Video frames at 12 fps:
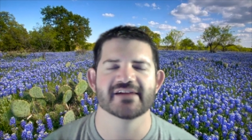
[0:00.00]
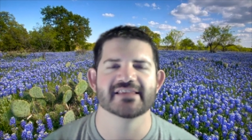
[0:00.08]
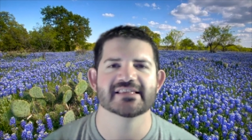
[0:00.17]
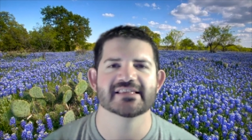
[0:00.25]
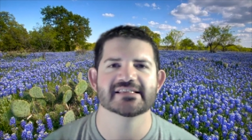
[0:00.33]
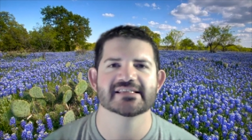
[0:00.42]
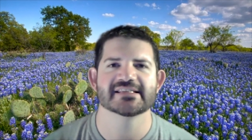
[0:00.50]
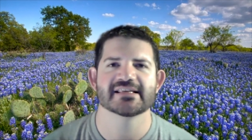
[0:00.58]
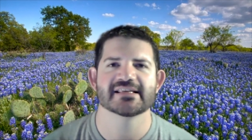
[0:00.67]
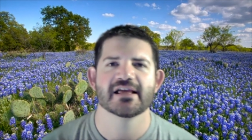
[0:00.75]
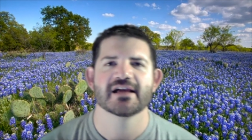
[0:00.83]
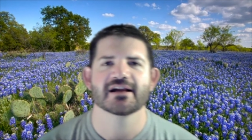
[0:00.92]
And this is
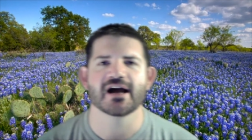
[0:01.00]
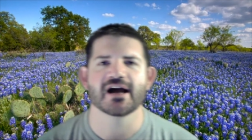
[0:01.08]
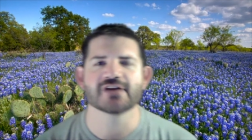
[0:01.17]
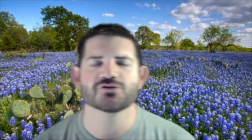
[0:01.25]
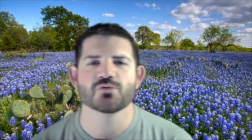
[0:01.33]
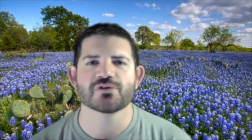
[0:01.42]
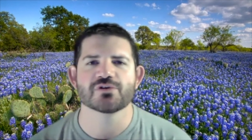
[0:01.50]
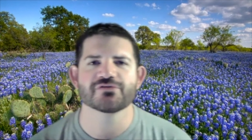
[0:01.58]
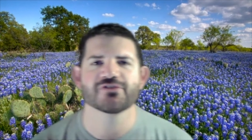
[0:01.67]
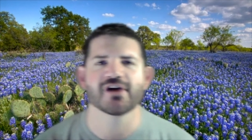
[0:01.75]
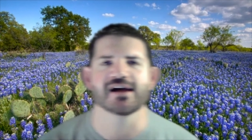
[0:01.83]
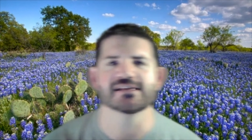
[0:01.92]
God's will
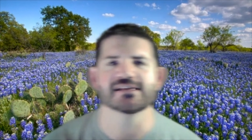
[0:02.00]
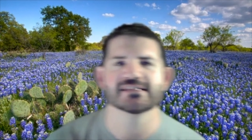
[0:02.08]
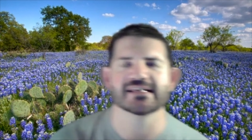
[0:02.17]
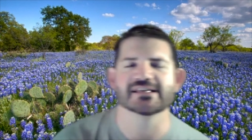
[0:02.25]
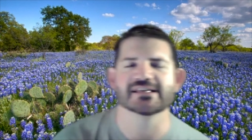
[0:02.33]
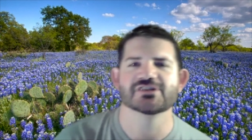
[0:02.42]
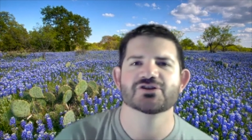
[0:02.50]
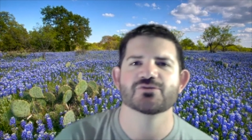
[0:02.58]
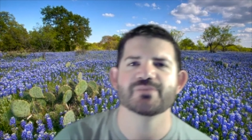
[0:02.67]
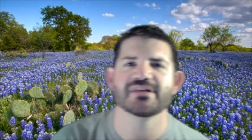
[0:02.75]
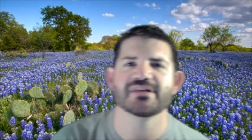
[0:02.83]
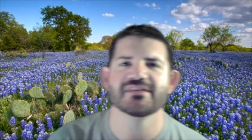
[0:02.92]
for us is to
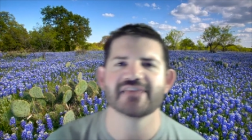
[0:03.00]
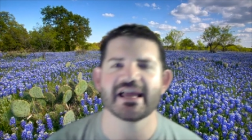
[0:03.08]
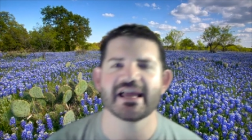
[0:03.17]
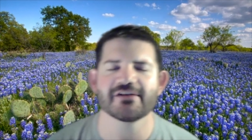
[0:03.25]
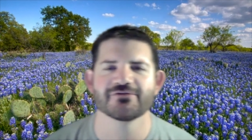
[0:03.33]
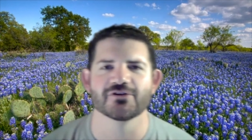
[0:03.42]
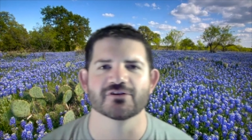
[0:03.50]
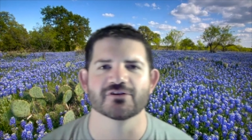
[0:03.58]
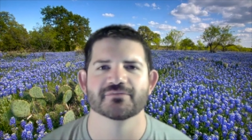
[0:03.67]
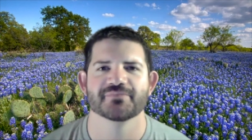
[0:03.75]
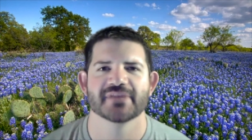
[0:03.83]
be thankful.